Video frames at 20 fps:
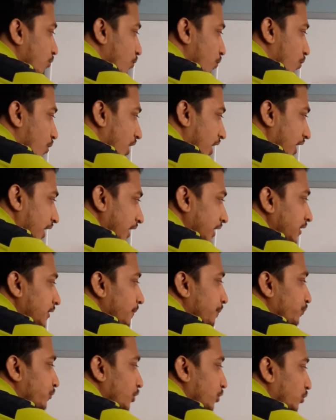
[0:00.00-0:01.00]

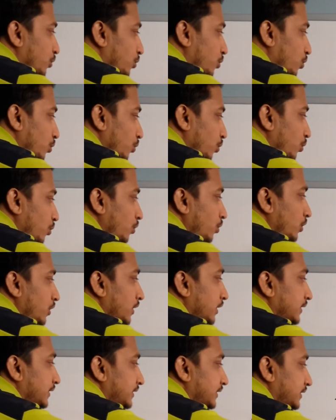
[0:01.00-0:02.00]
1, 2,
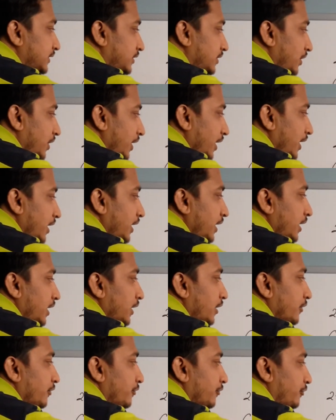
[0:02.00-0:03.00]
3,
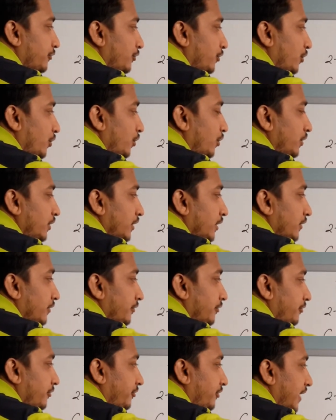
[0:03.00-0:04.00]
4,
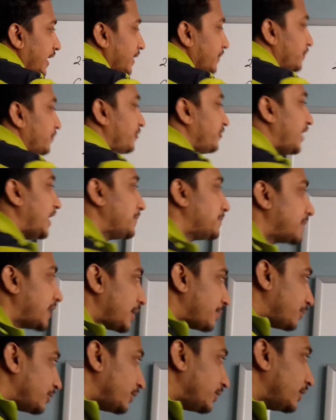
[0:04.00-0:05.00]
5. 5
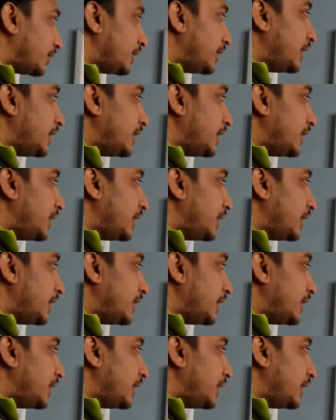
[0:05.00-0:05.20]
carbon.